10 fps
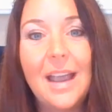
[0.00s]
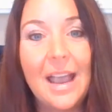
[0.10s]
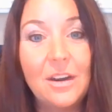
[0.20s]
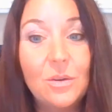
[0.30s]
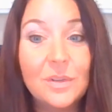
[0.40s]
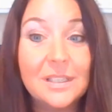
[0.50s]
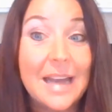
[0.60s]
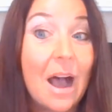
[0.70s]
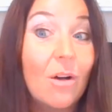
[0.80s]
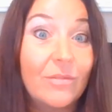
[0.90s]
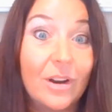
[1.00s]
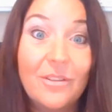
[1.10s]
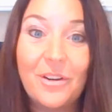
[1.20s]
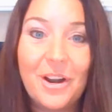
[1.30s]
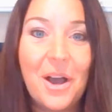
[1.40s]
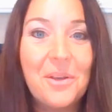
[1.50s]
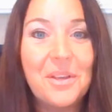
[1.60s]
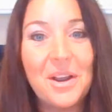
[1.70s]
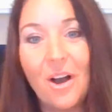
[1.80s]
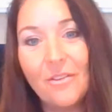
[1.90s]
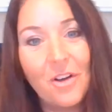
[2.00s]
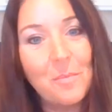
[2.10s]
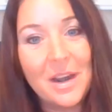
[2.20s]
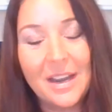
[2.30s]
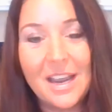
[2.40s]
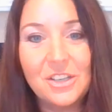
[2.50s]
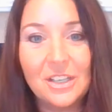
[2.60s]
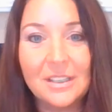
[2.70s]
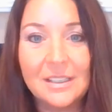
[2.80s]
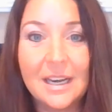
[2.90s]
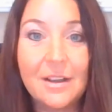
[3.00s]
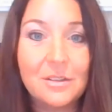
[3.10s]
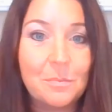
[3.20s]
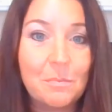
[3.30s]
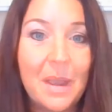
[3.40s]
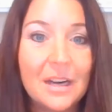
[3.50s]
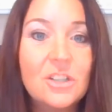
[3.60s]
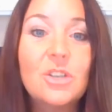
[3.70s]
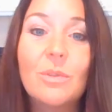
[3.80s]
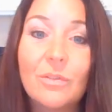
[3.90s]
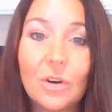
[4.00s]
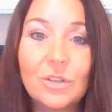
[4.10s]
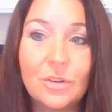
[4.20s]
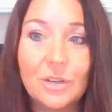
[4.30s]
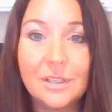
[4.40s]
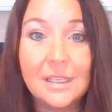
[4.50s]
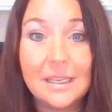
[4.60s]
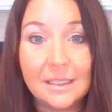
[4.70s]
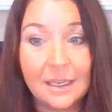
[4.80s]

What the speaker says: and who is now very, very healthy off all medications and has managed to reverse her disease